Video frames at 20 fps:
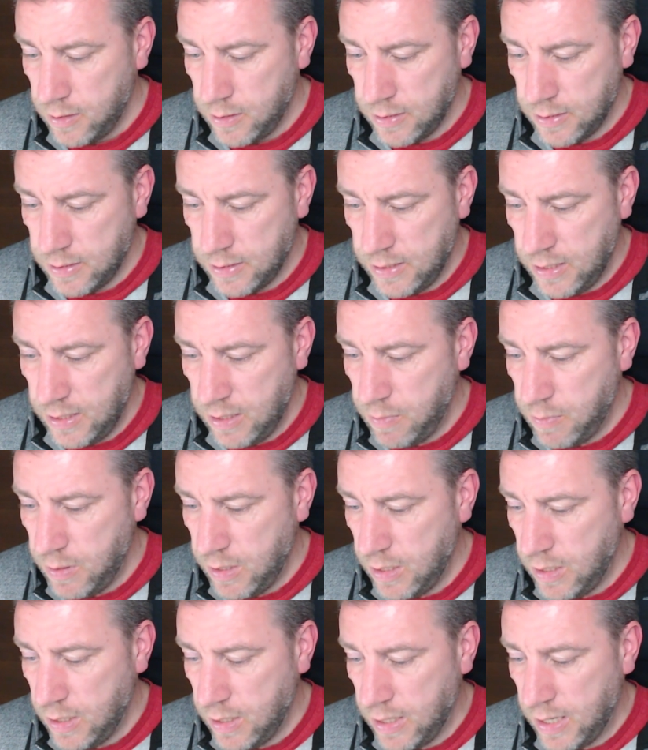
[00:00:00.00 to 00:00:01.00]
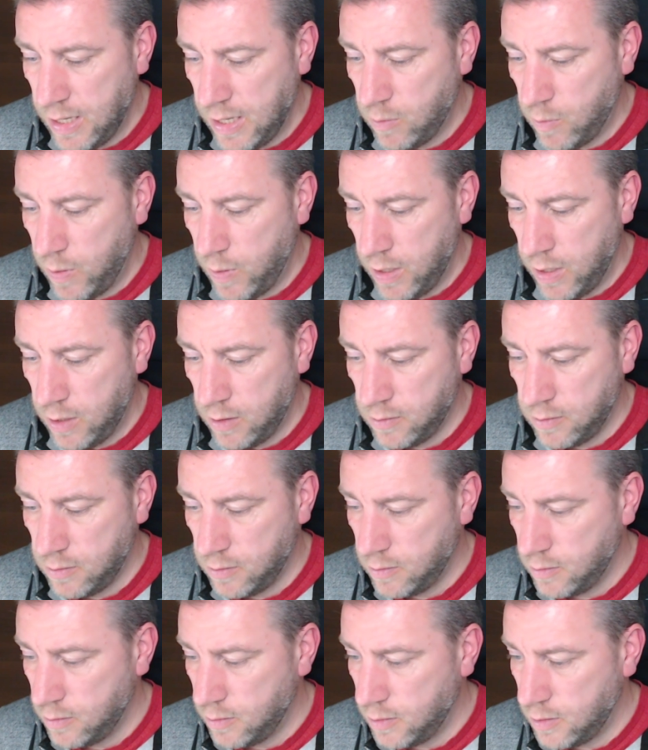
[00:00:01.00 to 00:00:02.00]
Zigbee gateway,
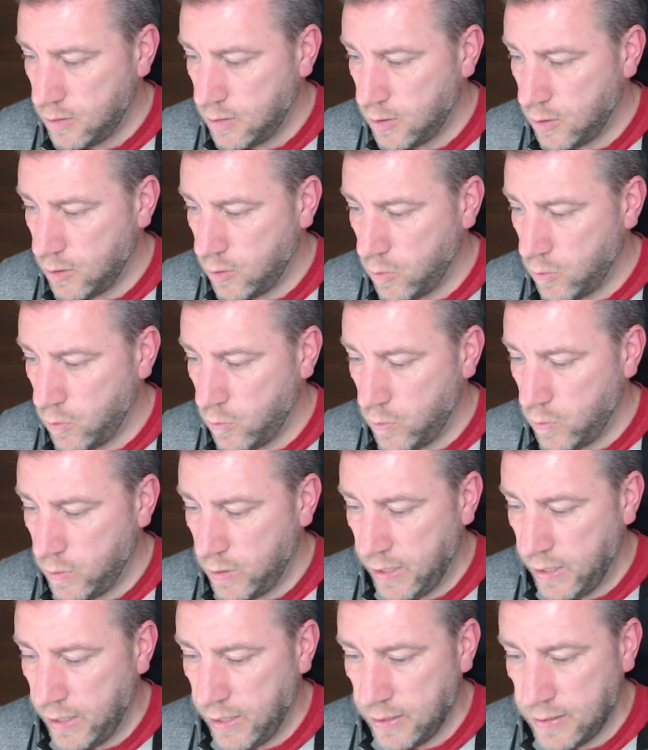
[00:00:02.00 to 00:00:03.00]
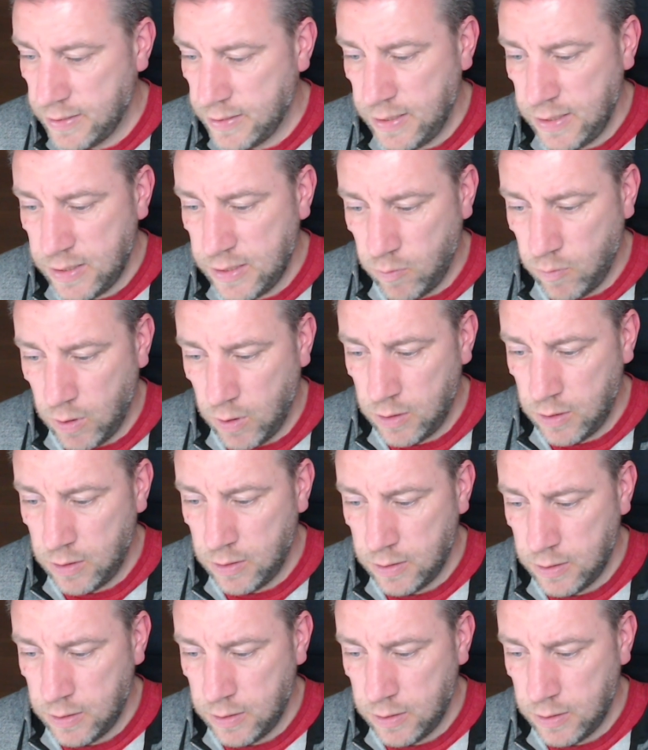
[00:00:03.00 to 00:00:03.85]
so it's this one.